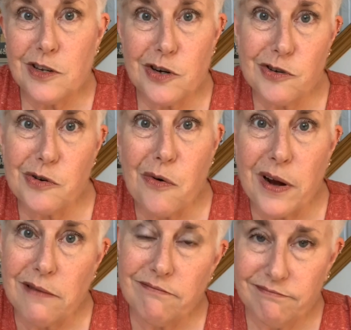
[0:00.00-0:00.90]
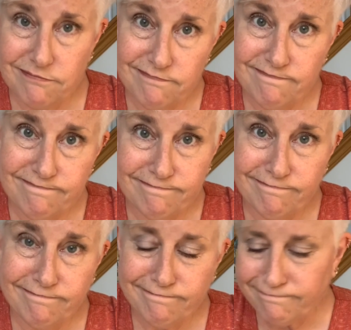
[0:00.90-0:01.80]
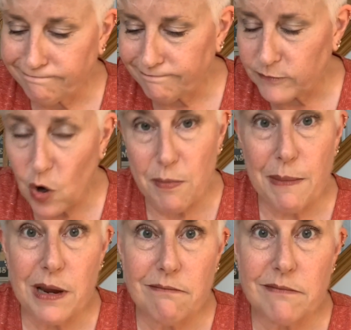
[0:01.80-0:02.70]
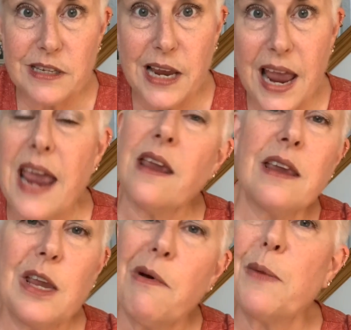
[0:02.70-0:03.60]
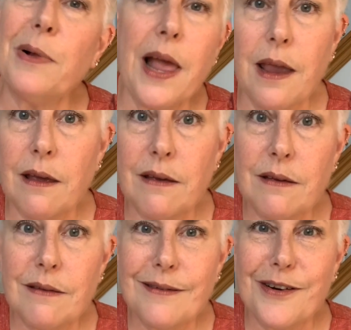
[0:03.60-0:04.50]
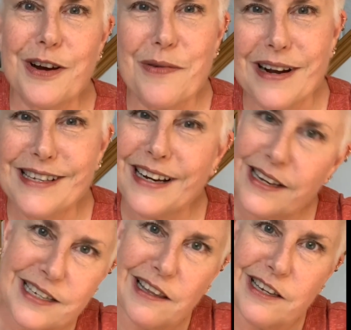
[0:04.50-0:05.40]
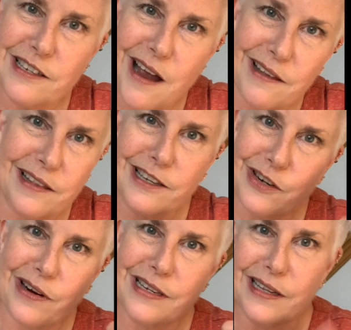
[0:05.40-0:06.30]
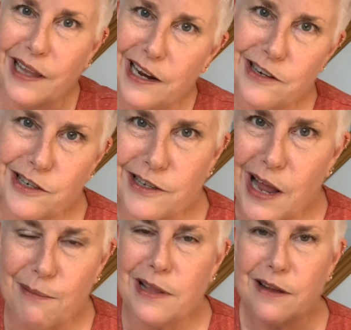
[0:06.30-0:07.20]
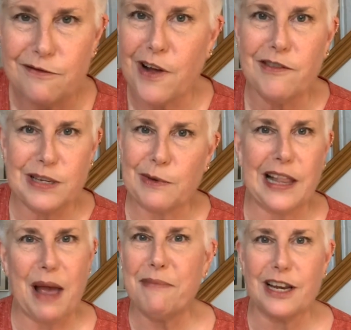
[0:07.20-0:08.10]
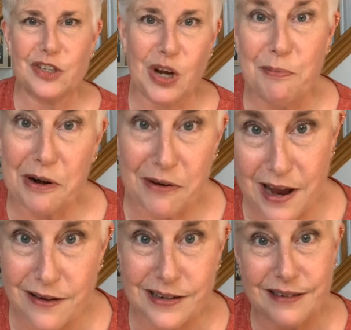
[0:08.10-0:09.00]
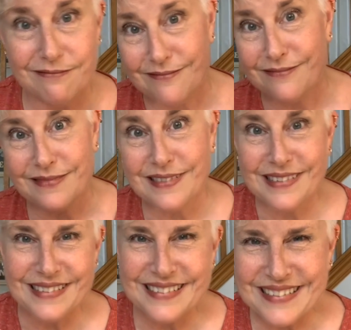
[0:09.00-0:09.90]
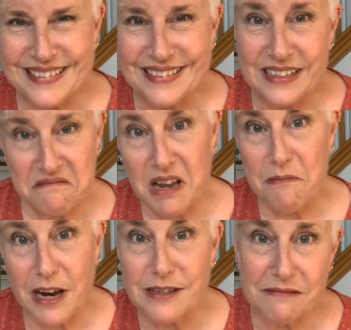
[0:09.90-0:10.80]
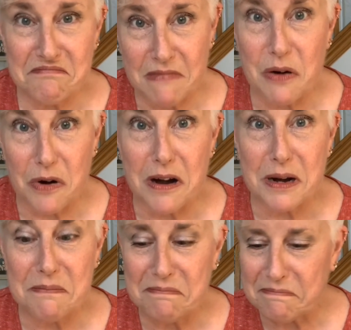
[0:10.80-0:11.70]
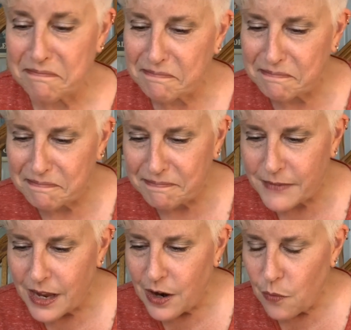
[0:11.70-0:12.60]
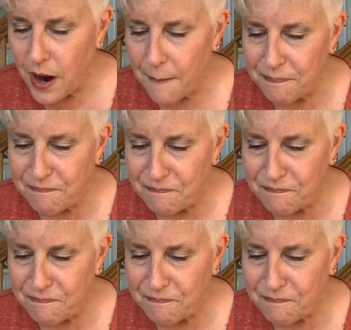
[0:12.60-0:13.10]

to your story. Or maybe say, hey, you want to play? Or you want to sing a silly song that this crazy lady just taught me that involves some clapping and jumping around? Yeah, it might work. Well,